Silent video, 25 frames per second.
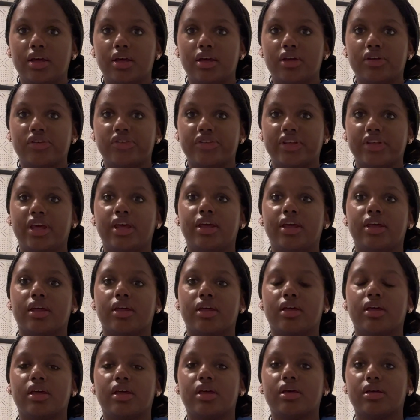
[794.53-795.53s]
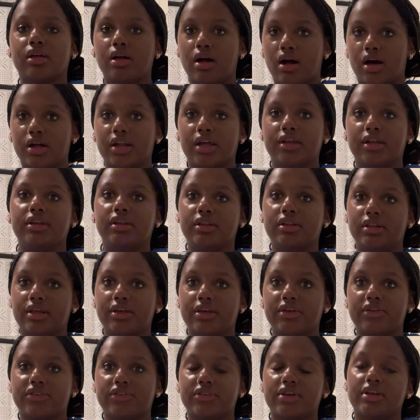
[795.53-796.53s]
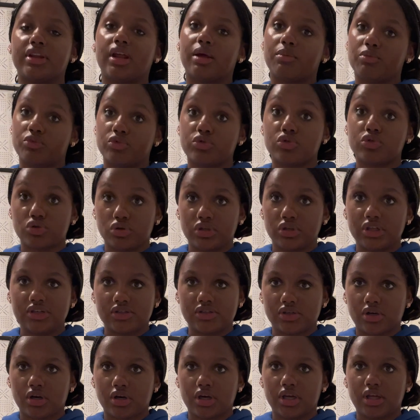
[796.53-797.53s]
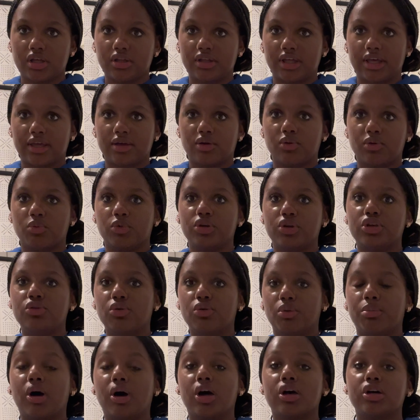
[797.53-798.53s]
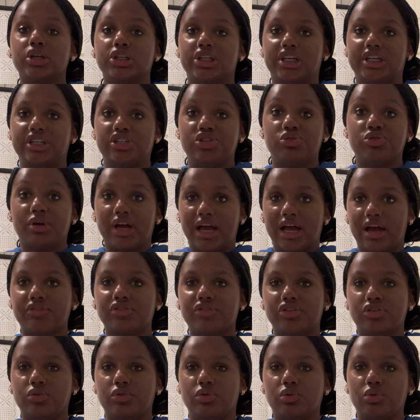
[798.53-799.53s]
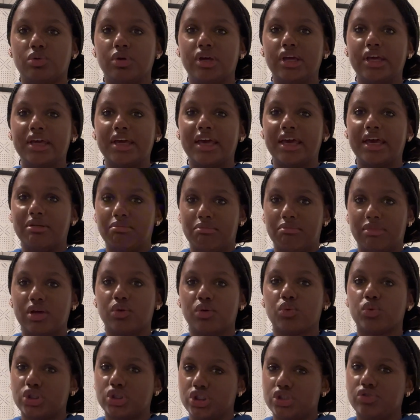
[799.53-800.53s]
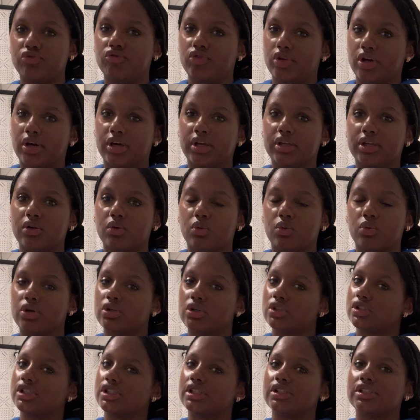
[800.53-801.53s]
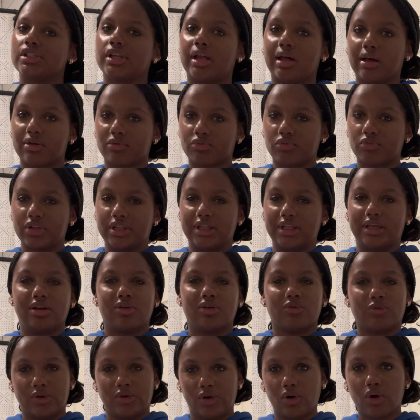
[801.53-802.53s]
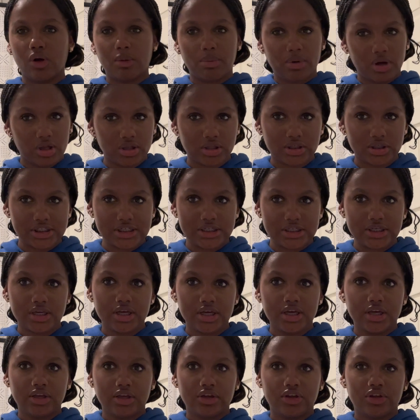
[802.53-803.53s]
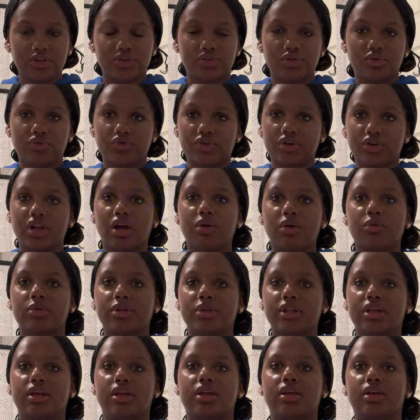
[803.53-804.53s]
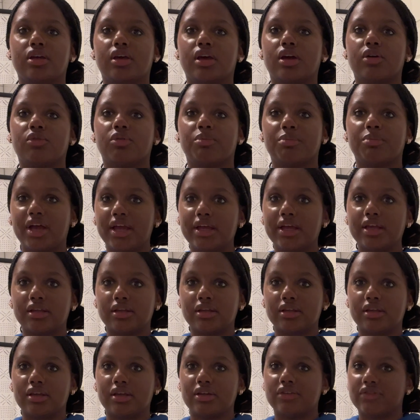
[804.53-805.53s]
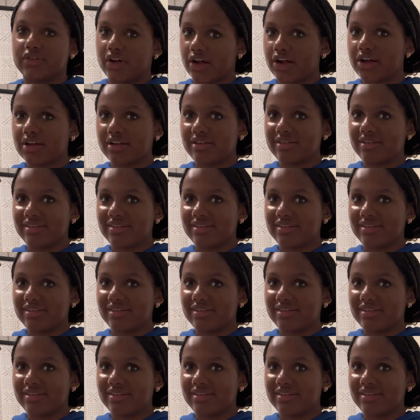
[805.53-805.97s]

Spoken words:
saying, God, I did this and I'm truly sorry. Like when you apologize, you have to admit what you've done, or else it's not really a real apology. So if you're not really repentant, it's not